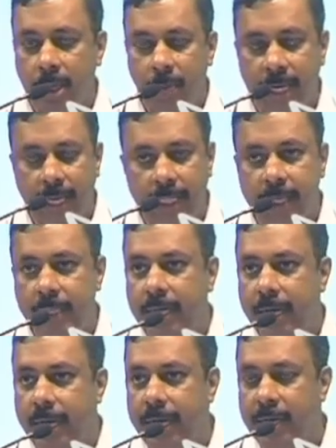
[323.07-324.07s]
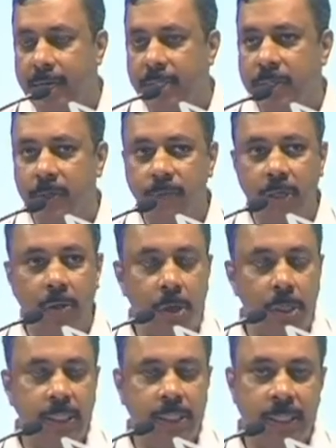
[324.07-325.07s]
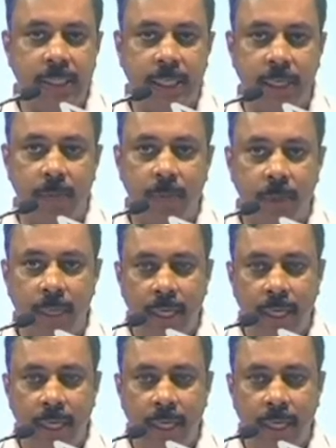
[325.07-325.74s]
But I think in the interest of the whole system,